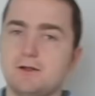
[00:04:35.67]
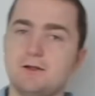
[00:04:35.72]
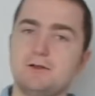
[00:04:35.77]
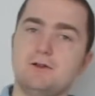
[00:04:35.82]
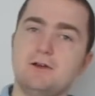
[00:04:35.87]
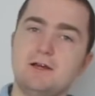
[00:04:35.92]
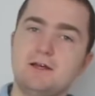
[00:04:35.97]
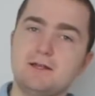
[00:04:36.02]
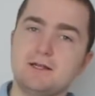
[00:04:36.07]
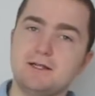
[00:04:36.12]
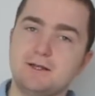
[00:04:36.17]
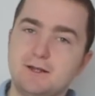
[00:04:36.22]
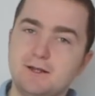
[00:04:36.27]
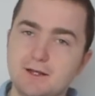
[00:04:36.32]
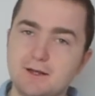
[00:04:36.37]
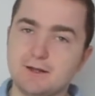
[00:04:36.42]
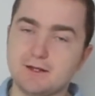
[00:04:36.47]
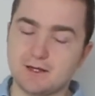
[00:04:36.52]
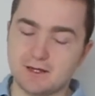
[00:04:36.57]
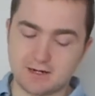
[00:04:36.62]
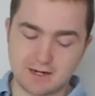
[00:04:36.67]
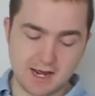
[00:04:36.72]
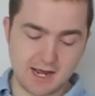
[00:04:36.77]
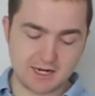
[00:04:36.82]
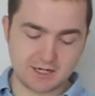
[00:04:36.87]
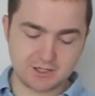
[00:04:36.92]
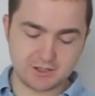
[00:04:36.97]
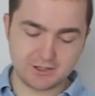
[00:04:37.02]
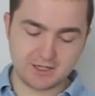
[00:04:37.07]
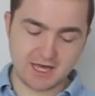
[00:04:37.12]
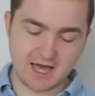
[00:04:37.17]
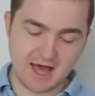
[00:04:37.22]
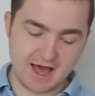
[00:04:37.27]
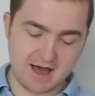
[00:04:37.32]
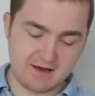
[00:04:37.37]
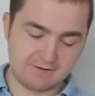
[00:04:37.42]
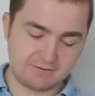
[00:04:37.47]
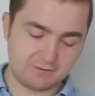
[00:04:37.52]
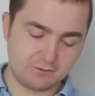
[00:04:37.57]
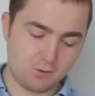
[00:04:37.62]
Knowing that this set actually
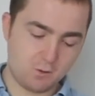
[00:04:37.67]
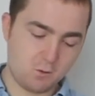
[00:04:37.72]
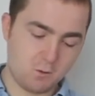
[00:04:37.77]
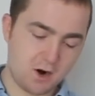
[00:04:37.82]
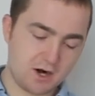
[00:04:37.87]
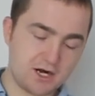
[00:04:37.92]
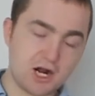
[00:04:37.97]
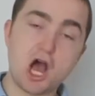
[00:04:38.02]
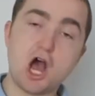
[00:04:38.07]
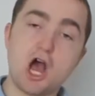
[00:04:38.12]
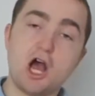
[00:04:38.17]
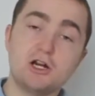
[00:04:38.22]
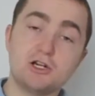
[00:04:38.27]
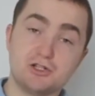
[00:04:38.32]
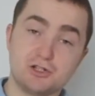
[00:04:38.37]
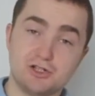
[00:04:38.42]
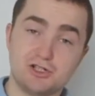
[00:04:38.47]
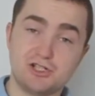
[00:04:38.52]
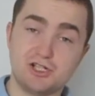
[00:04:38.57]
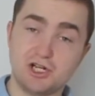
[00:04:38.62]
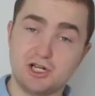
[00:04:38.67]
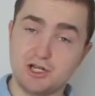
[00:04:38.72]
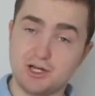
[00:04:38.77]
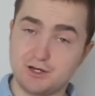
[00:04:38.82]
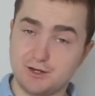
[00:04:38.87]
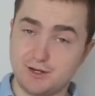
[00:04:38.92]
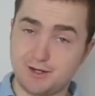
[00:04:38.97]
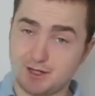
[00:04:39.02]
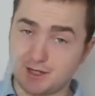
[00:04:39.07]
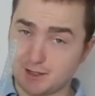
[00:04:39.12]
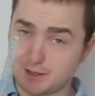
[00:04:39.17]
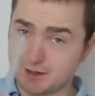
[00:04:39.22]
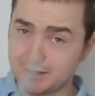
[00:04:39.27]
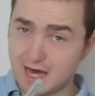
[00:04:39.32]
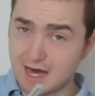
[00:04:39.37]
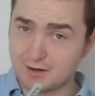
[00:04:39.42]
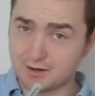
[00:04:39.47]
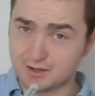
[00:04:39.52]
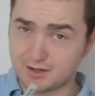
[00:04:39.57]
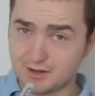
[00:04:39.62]
have
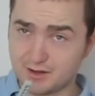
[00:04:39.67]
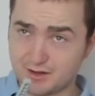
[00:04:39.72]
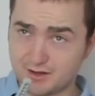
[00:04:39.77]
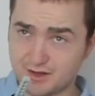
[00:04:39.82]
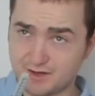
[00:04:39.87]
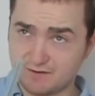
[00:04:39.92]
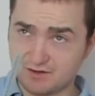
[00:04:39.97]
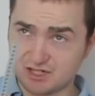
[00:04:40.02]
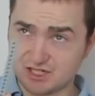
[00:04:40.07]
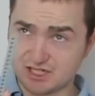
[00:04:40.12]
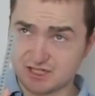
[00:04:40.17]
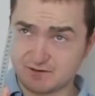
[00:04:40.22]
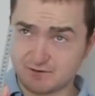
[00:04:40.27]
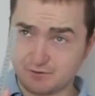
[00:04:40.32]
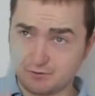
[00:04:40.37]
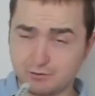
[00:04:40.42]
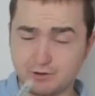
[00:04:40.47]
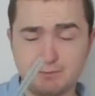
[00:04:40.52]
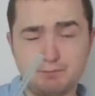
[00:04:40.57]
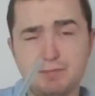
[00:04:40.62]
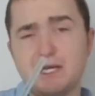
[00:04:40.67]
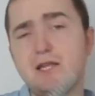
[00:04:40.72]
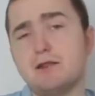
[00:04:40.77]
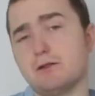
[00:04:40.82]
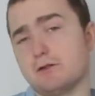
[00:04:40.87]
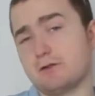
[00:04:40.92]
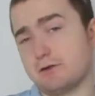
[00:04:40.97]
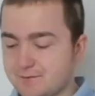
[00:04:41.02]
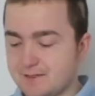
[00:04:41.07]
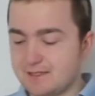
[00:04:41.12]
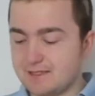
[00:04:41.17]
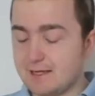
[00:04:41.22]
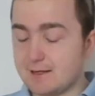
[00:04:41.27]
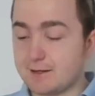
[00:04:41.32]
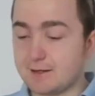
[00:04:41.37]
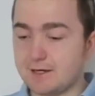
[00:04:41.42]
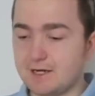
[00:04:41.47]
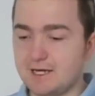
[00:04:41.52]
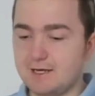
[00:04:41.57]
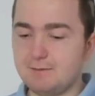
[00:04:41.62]
106,073 pieces. Yes,
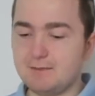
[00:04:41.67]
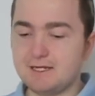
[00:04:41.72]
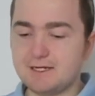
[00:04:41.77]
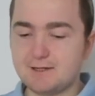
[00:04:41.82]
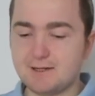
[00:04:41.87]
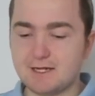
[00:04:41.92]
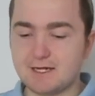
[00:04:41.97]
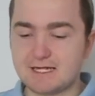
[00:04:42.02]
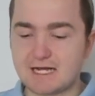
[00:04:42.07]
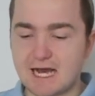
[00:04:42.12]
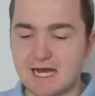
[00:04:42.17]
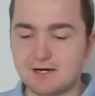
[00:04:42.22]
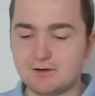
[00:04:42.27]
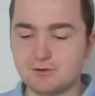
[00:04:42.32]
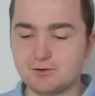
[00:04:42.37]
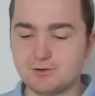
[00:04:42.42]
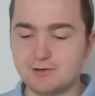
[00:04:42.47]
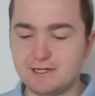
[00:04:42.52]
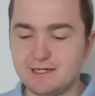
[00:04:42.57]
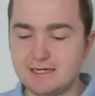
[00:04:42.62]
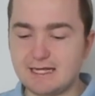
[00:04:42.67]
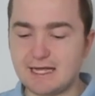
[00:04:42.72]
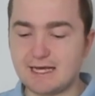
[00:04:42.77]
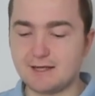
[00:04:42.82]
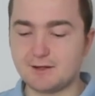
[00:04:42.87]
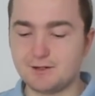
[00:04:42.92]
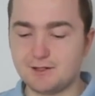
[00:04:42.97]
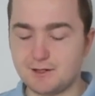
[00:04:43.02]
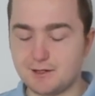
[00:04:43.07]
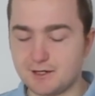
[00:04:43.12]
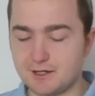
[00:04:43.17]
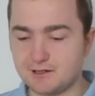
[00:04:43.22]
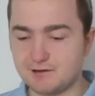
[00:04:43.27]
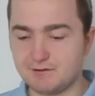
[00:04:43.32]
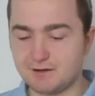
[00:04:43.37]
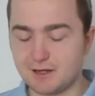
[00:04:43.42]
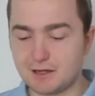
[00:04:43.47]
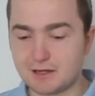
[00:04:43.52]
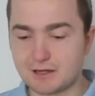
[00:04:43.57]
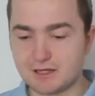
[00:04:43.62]
I admit that I don't really like the design of
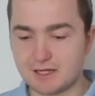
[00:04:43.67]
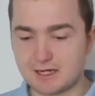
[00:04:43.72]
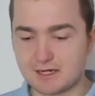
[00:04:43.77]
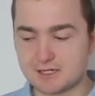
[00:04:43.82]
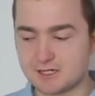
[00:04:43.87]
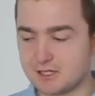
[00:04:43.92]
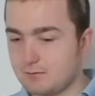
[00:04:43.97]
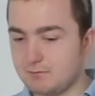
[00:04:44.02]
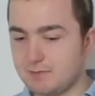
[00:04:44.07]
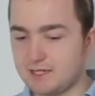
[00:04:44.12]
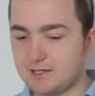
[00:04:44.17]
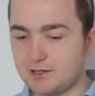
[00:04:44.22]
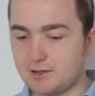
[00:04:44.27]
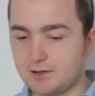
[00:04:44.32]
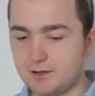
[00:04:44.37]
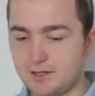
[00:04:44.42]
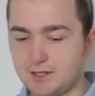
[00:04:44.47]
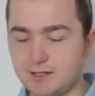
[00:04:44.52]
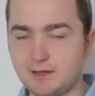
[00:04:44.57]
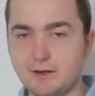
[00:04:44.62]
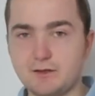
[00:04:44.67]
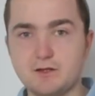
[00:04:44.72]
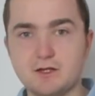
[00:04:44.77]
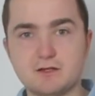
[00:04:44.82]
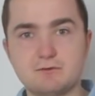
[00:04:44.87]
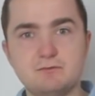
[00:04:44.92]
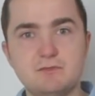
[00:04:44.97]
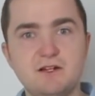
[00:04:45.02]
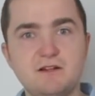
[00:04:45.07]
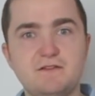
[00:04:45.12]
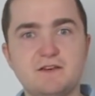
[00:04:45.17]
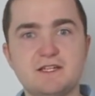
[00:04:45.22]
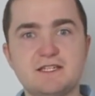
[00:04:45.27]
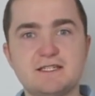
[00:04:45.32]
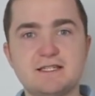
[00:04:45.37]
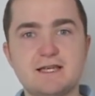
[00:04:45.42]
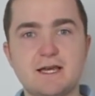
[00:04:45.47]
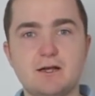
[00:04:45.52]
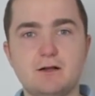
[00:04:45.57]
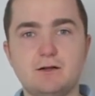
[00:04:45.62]
this set, because it's not minifig
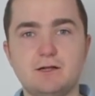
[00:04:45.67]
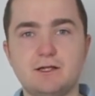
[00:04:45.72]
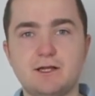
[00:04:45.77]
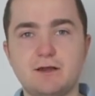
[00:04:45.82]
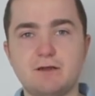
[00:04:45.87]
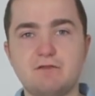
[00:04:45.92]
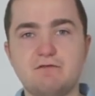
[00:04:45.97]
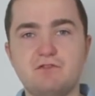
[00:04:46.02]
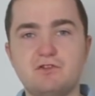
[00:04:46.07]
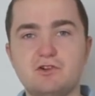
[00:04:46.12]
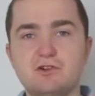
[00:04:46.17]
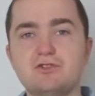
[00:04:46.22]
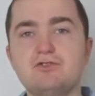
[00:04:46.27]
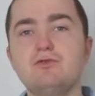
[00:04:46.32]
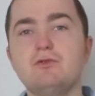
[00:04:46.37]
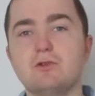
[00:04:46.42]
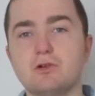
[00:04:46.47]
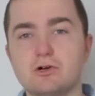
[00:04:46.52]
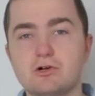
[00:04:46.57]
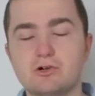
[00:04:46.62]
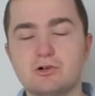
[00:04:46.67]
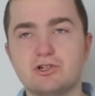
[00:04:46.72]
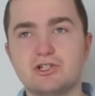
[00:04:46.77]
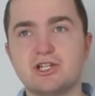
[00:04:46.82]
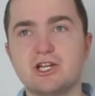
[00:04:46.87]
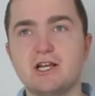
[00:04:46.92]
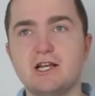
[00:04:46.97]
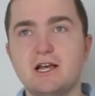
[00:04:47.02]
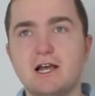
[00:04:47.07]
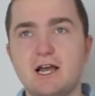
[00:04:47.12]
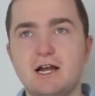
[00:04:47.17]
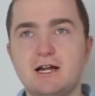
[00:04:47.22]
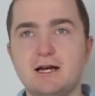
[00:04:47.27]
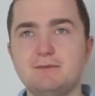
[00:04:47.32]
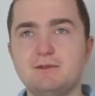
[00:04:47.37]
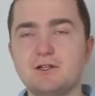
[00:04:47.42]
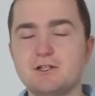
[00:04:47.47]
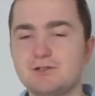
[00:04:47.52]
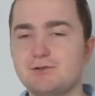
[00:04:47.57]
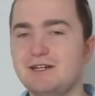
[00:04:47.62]
scale, it's far too large, and I'm
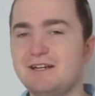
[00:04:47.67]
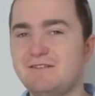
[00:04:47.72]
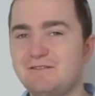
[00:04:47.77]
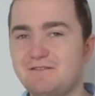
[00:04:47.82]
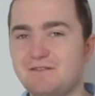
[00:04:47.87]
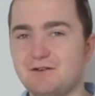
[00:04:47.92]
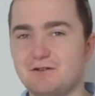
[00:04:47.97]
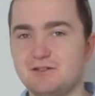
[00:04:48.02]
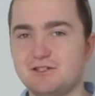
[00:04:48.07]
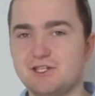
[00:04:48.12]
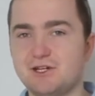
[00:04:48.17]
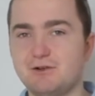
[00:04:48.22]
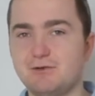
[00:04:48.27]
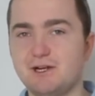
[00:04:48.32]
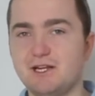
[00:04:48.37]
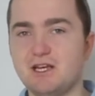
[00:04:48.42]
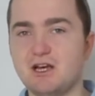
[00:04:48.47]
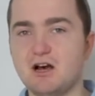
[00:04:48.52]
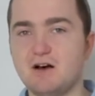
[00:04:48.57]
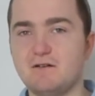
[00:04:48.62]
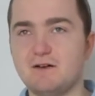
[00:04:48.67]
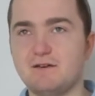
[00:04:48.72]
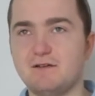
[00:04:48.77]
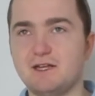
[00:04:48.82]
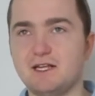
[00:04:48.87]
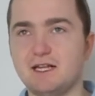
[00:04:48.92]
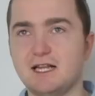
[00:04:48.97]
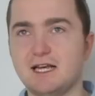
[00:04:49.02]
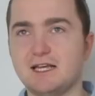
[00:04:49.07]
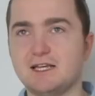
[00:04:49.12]
not really fond generally of having